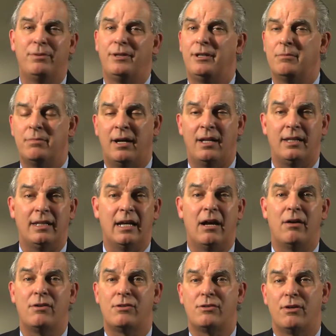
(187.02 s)
bill you by the
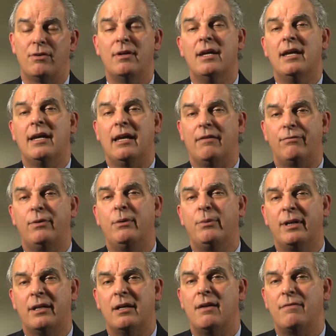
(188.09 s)
hour, so if we
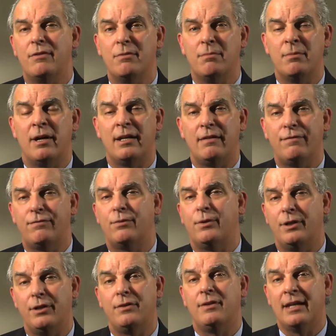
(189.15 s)
recover money
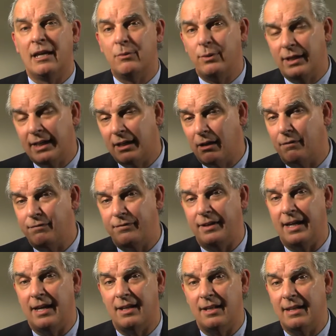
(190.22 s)
for you, then we get our
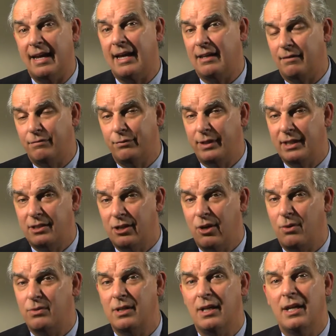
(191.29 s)
fee out of that. If we
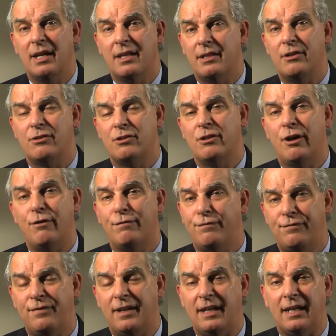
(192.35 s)
don't, there's no
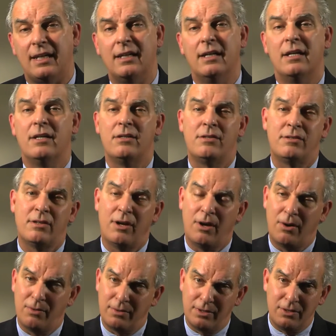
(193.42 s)
fee.
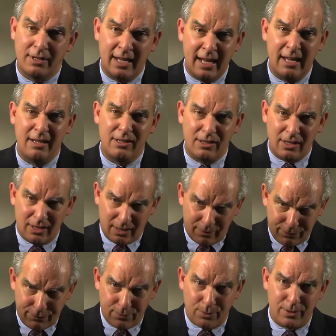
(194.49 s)
So you can
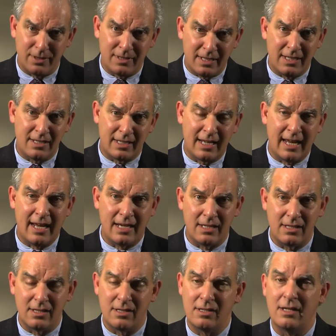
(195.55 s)
afford these
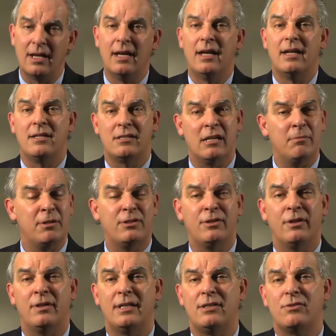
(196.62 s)
cases. Some
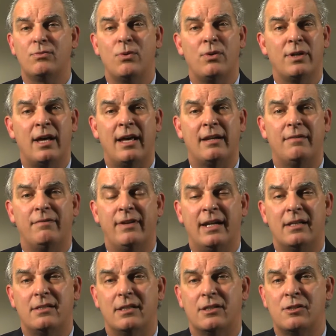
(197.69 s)
attorneys will not
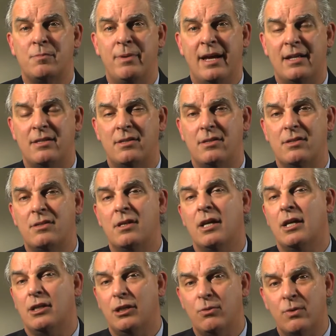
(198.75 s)
advance expenses.
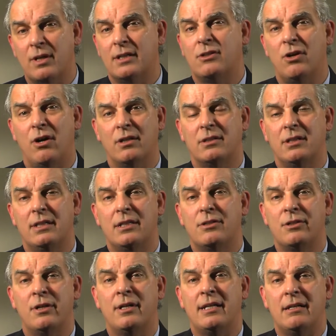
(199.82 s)
You want to talk to the
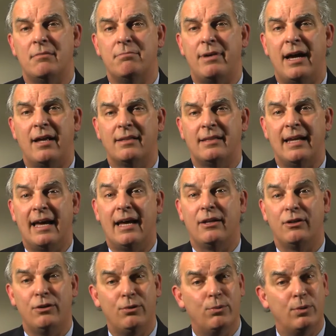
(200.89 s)
attorney about
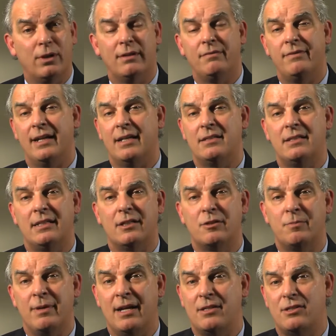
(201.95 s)
that. Who will advance the
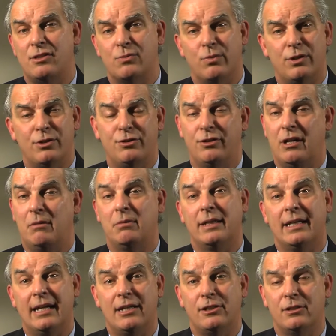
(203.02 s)
expenses? What's your
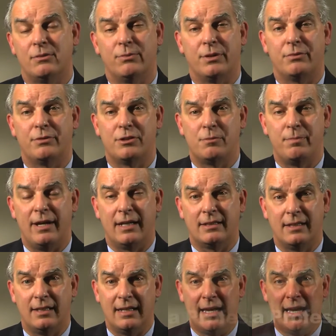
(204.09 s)
obligation with respect
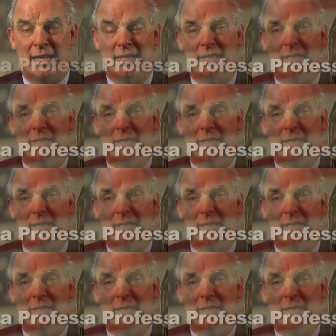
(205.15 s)
to that?